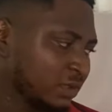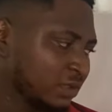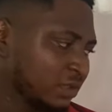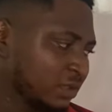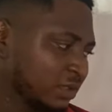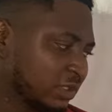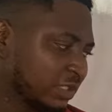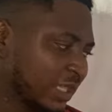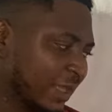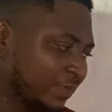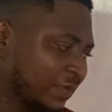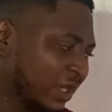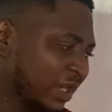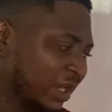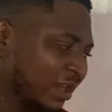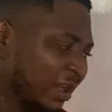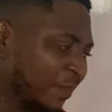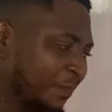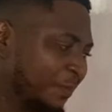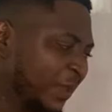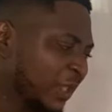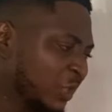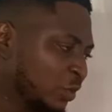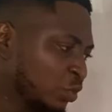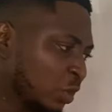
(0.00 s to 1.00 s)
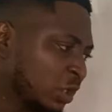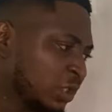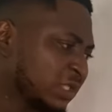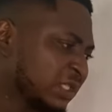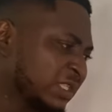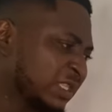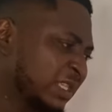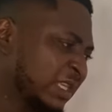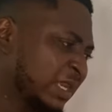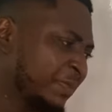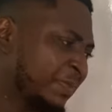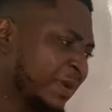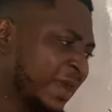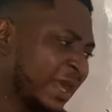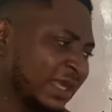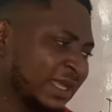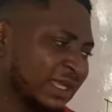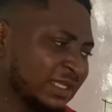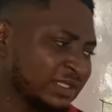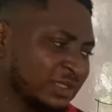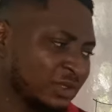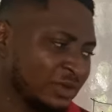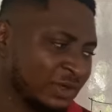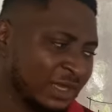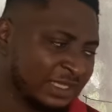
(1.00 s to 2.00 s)
Step three, repeat what's in the
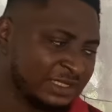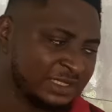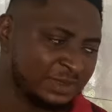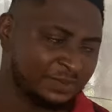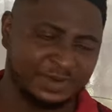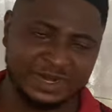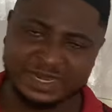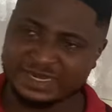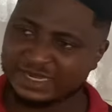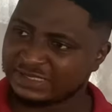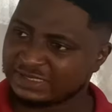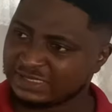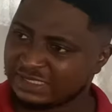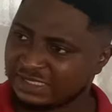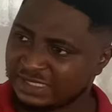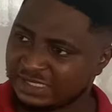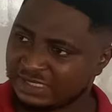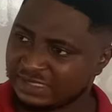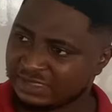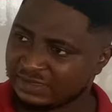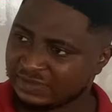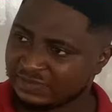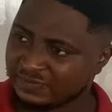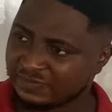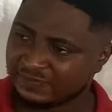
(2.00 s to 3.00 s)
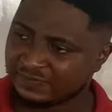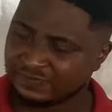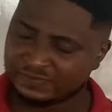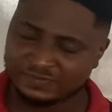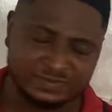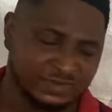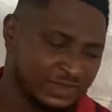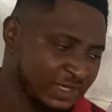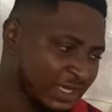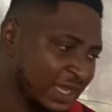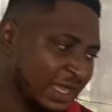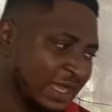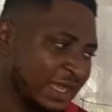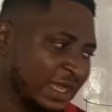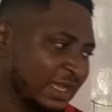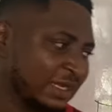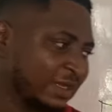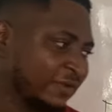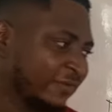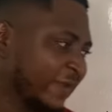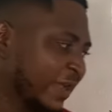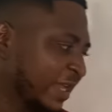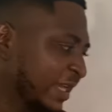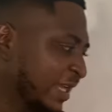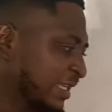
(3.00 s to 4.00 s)
bracket. Look at the bracket again. And
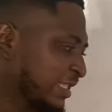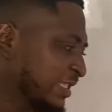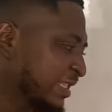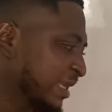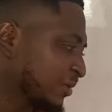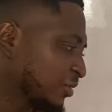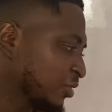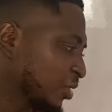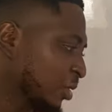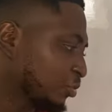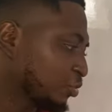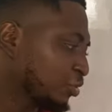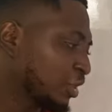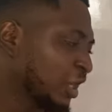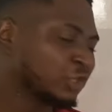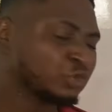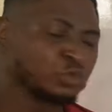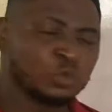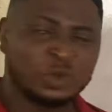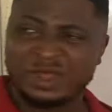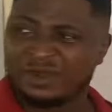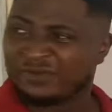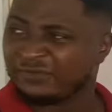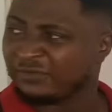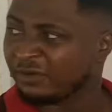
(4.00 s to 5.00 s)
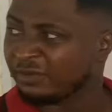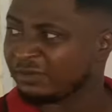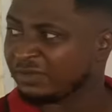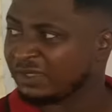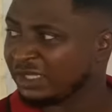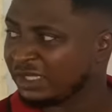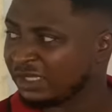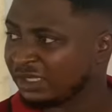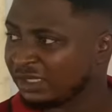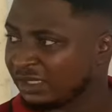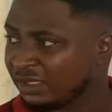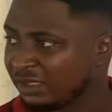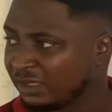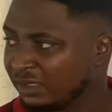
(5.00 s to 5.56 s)
the final step, subtract one from the